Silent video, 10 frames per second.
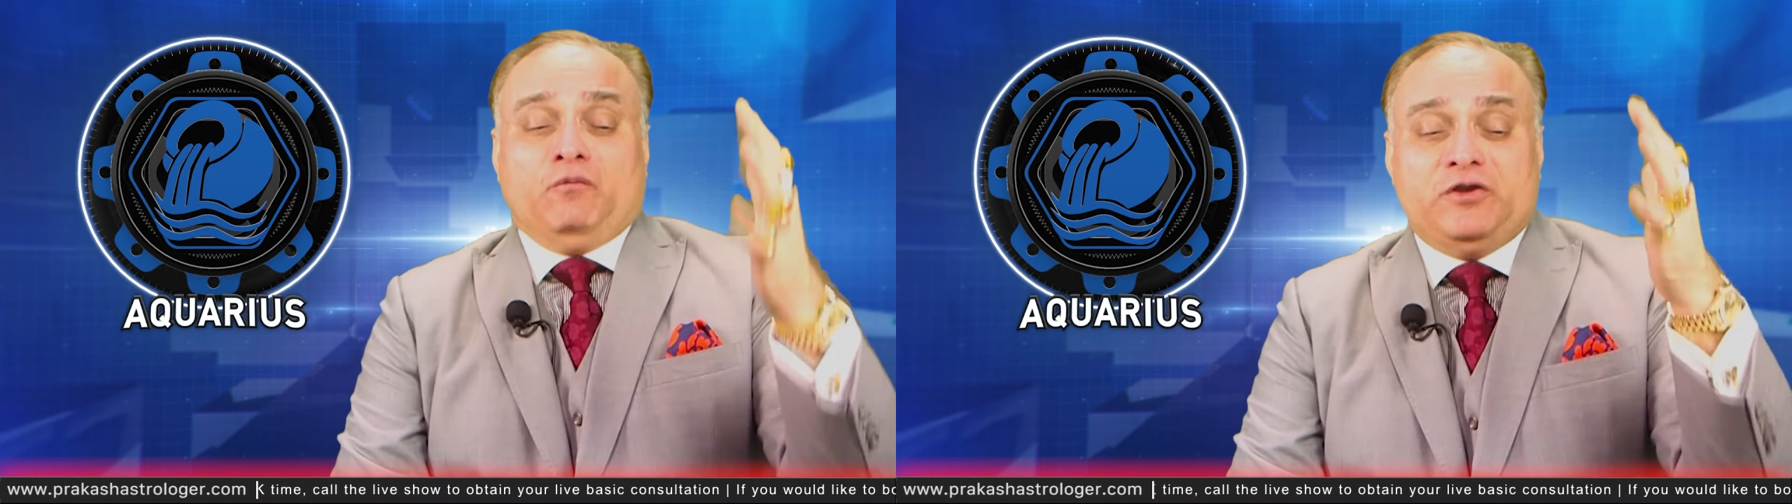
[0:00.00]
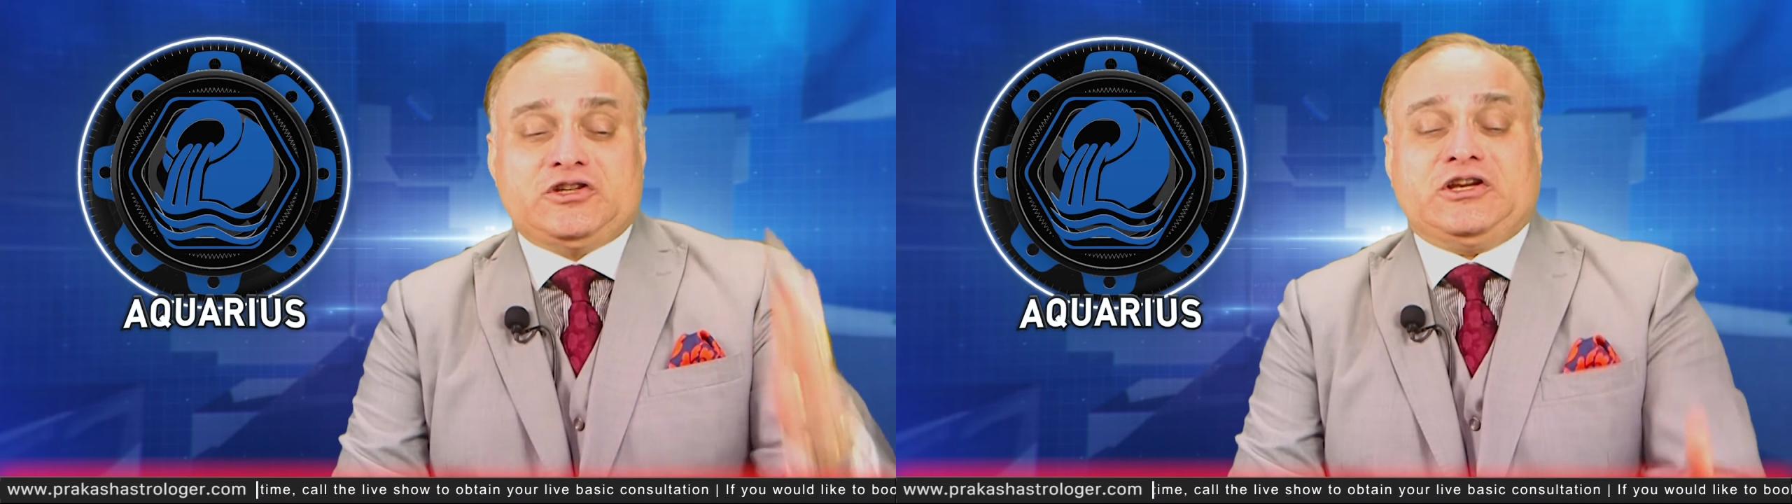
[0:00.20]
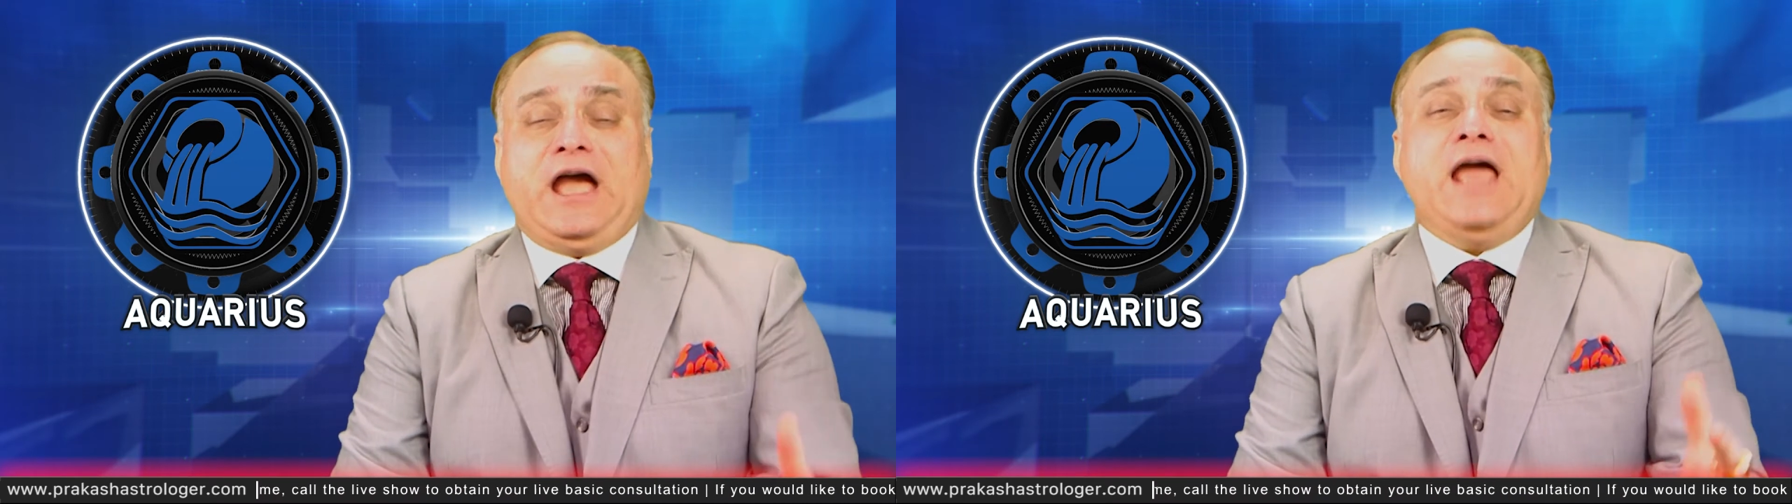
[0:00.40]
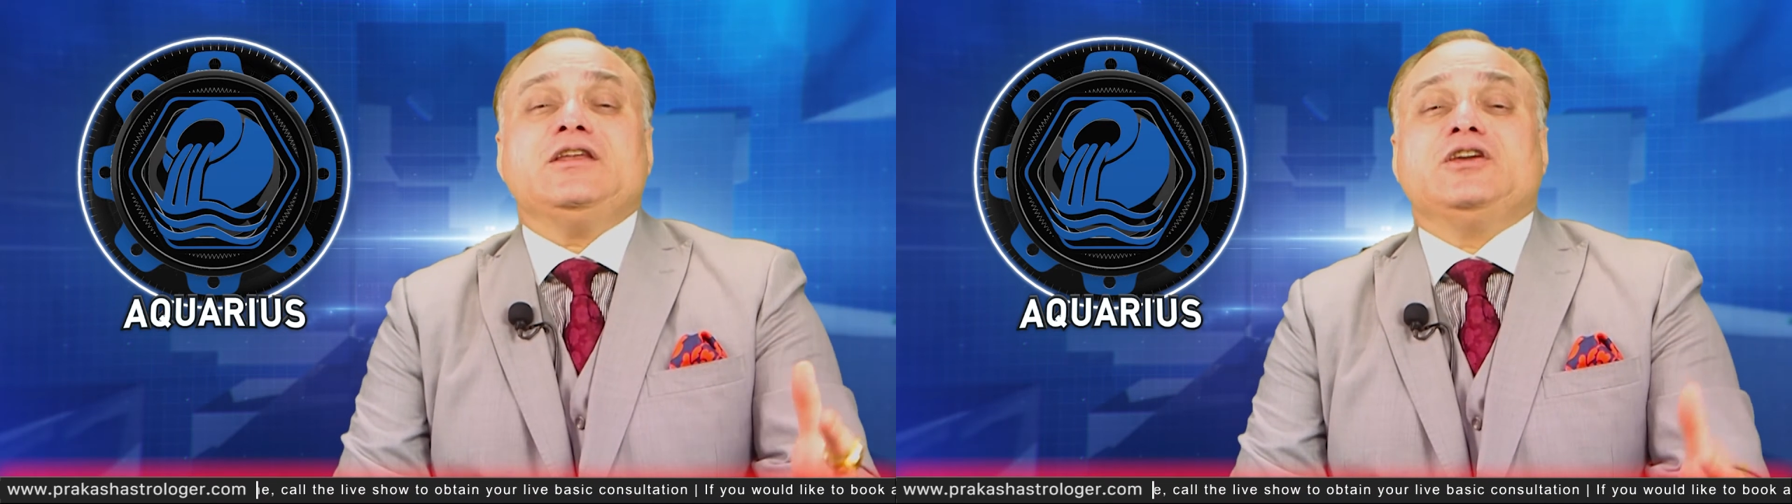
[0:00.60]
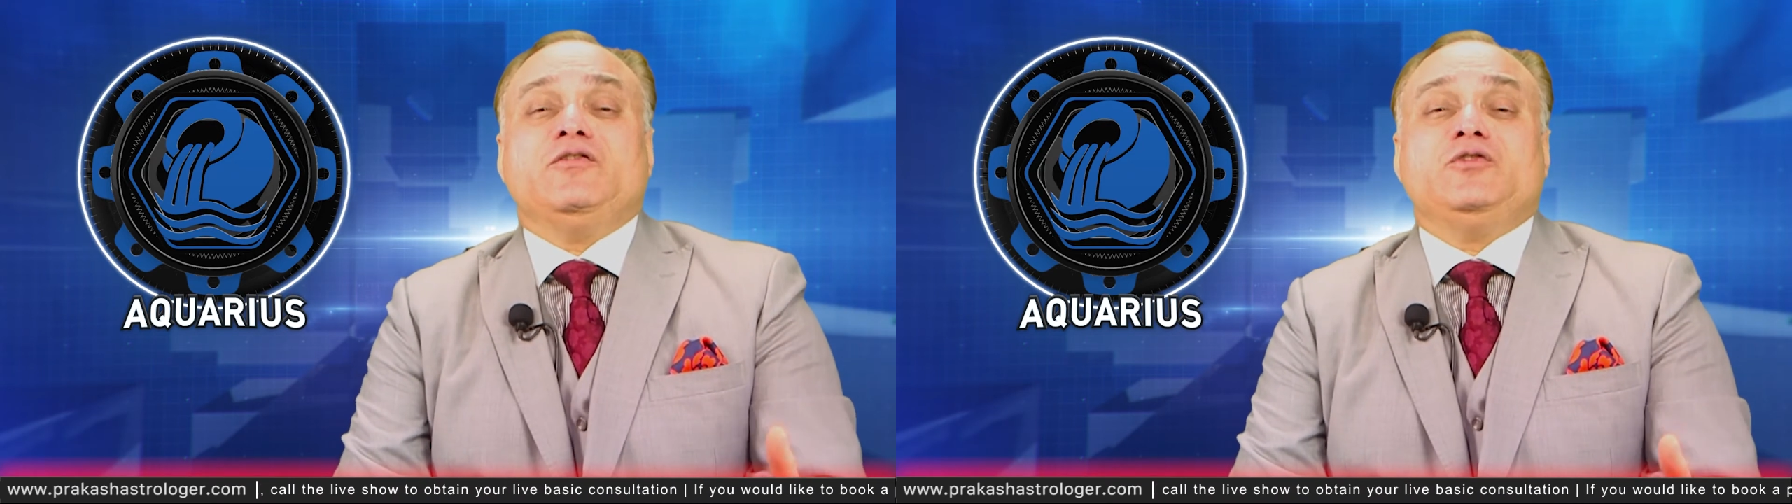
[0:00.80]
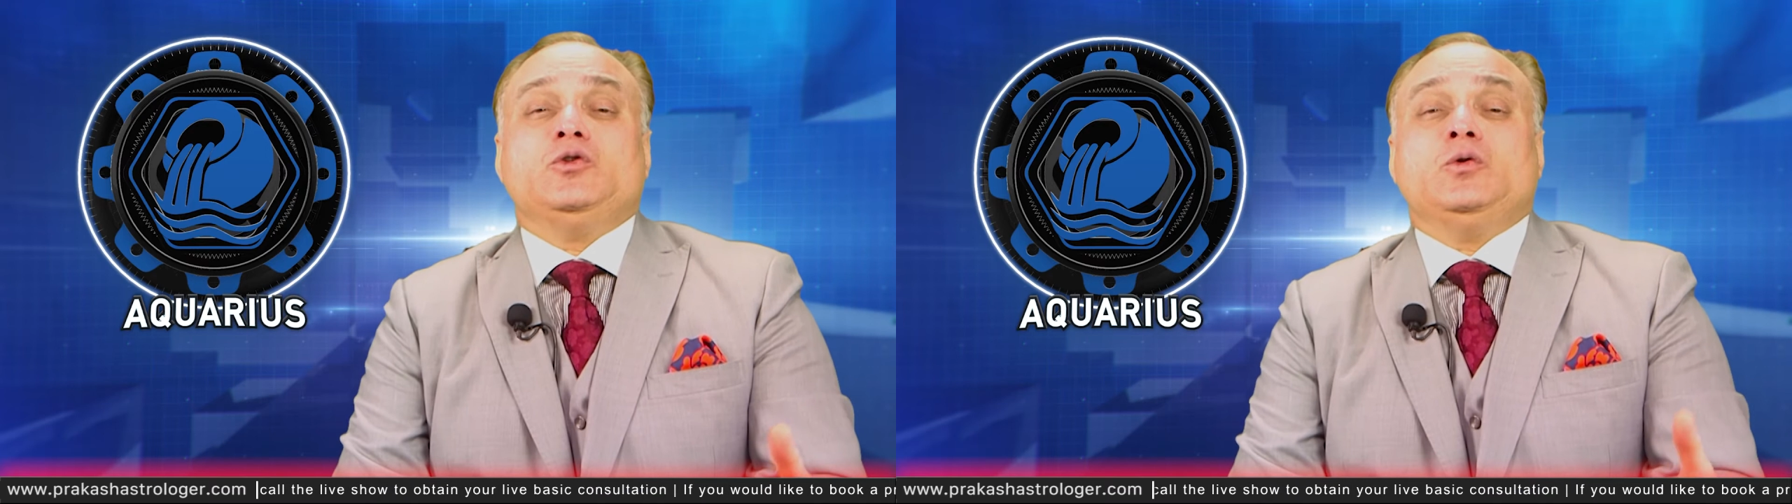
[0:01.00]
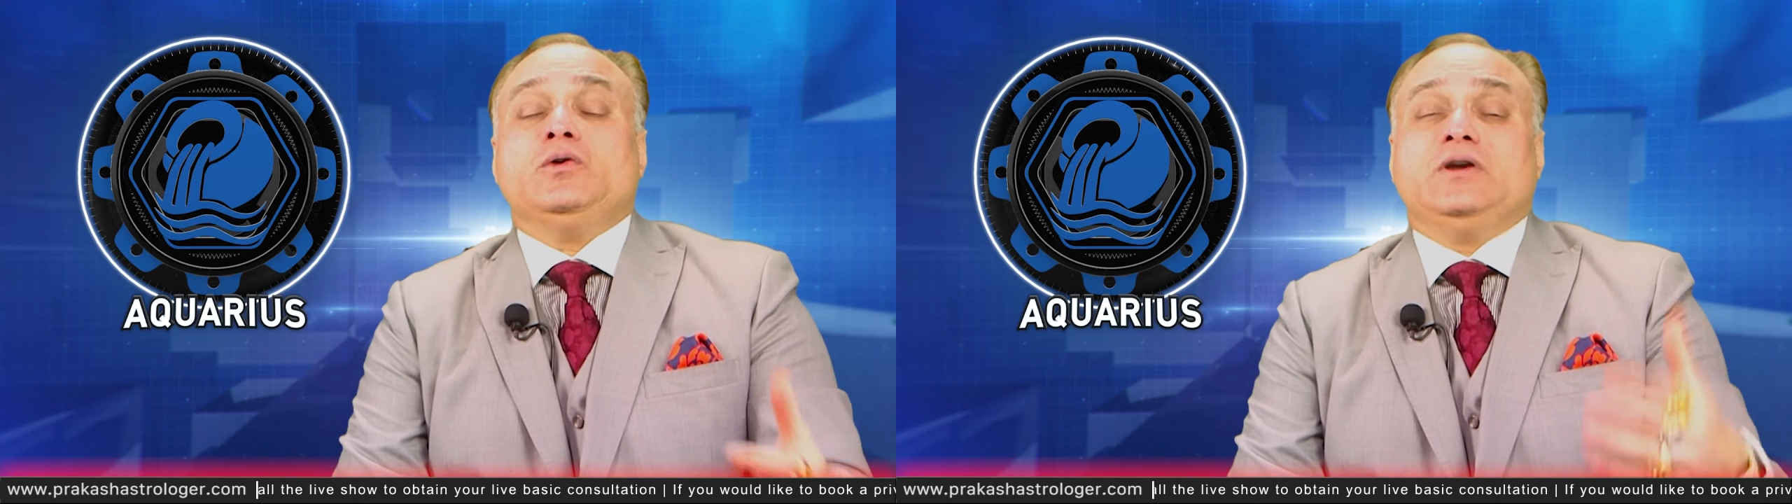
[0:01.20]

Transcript: which can give you,